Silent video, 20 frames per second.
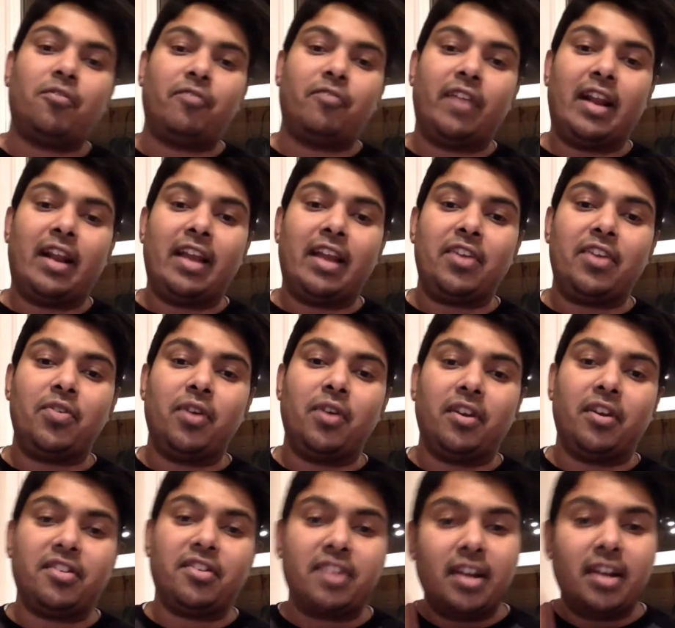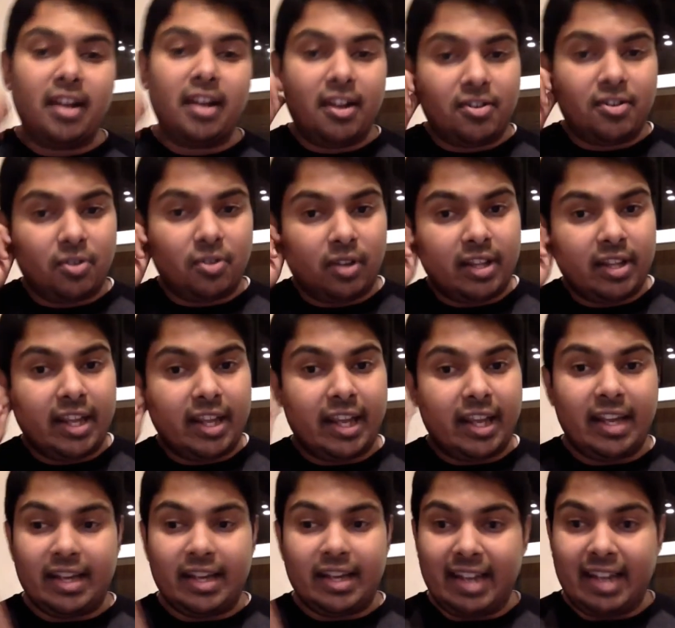software like yours so that they
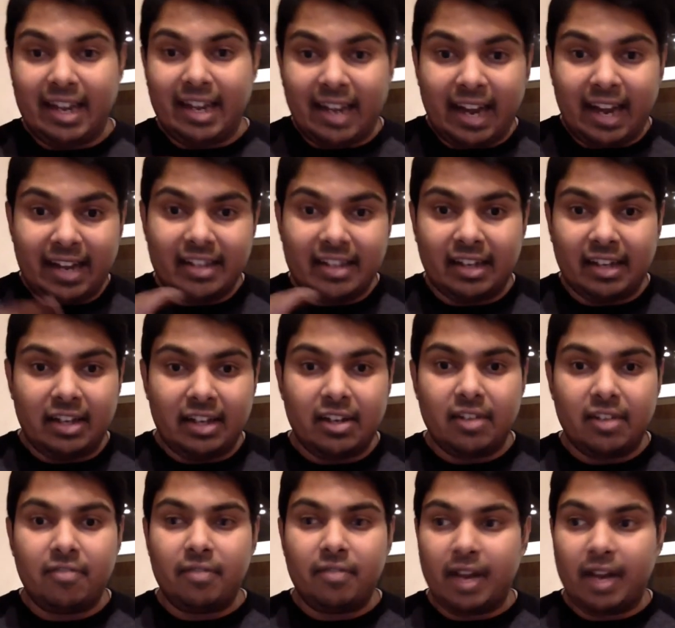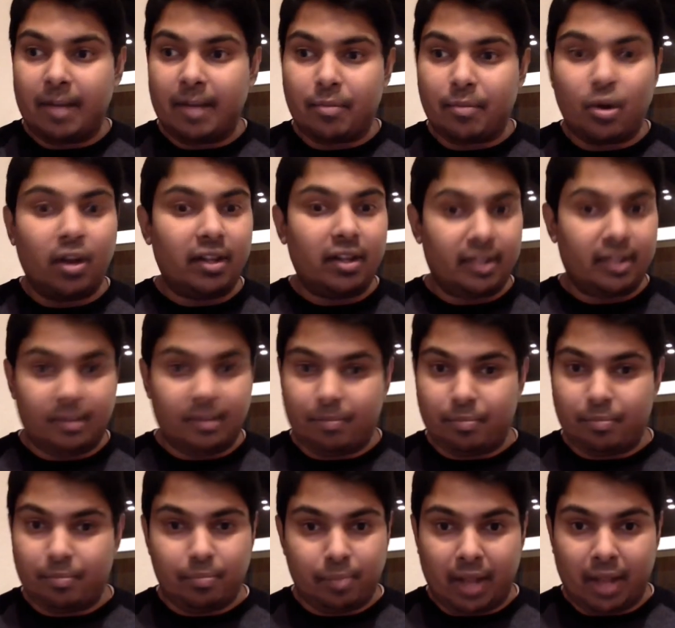can get ahead the curve and
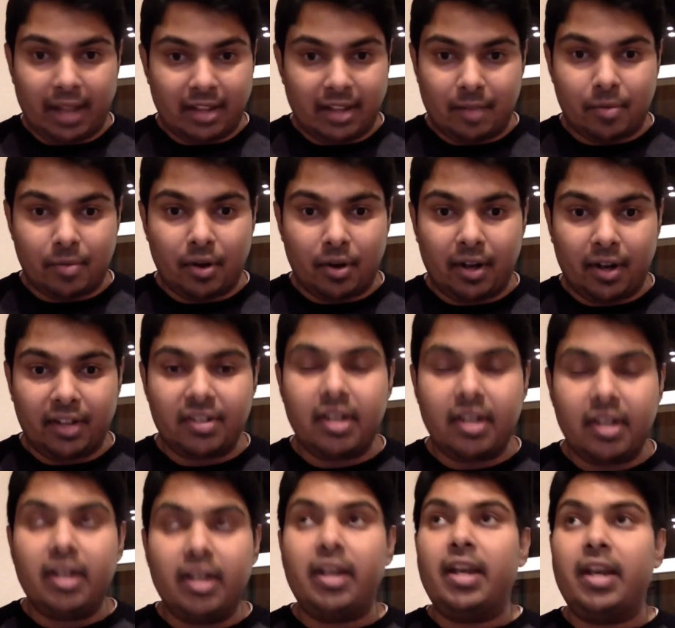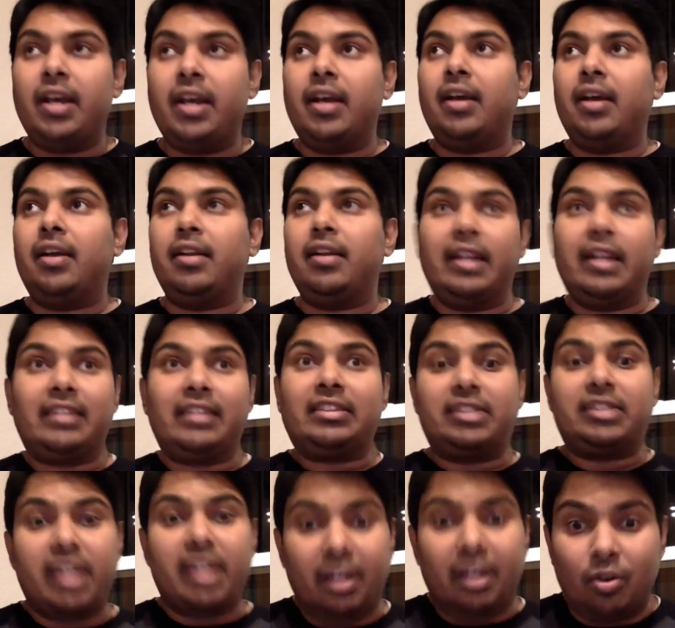plan their products. Let's
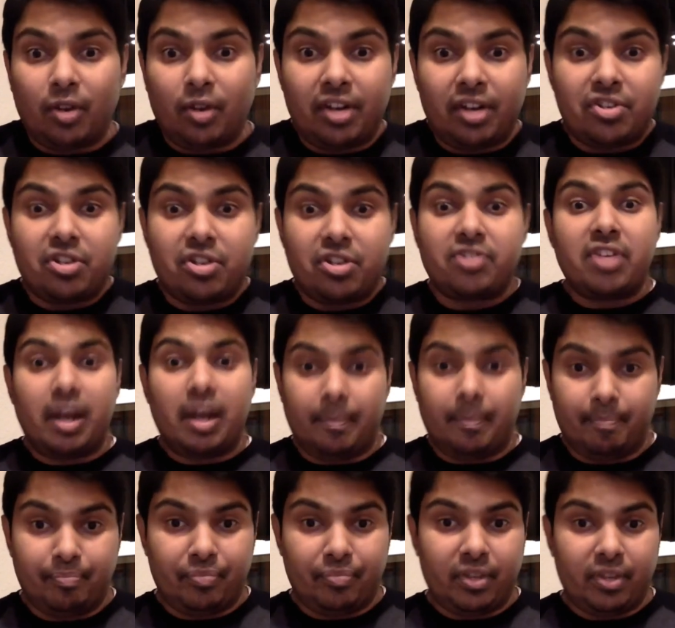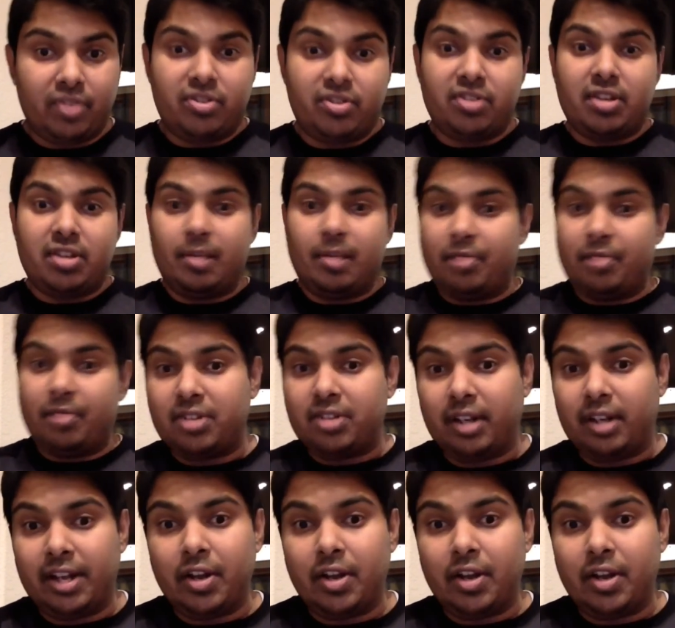take a look at Shazam. Shazam recently